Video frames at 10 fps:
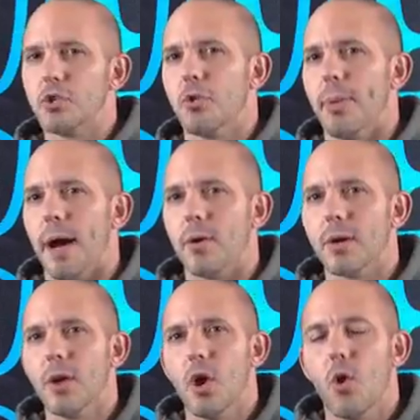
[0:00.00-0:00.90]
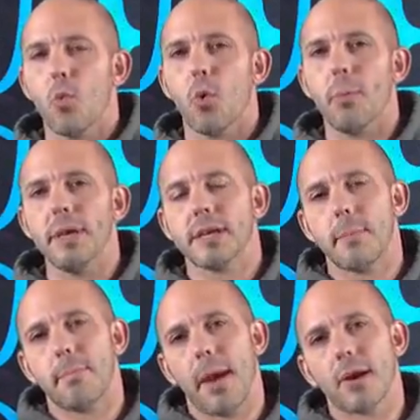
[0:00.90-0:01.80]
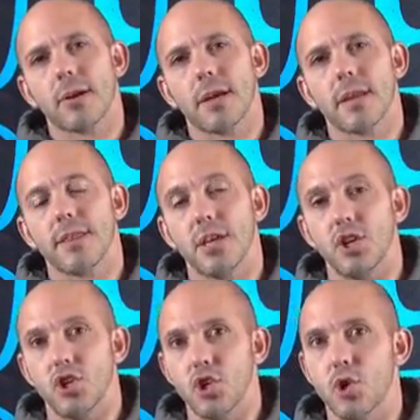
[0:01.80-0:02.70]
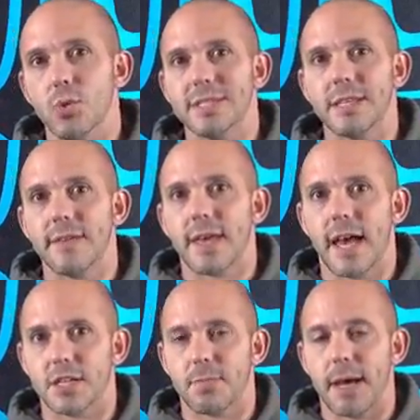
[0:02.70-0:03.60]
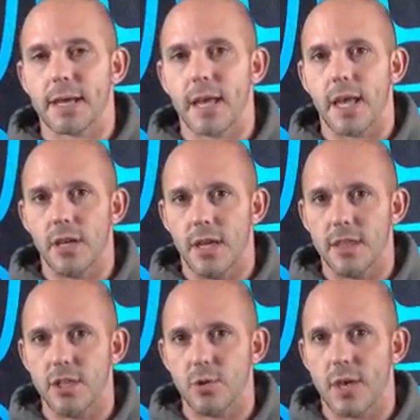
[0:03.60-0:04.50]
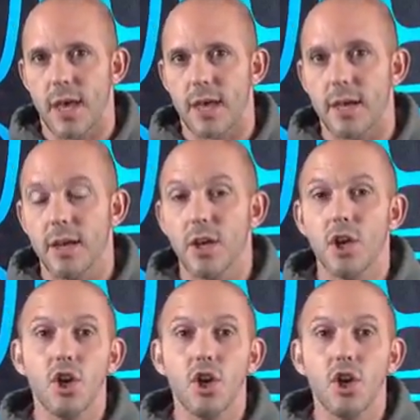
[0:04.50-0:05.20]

to you about will be comparing the new Civic hatchback in the UK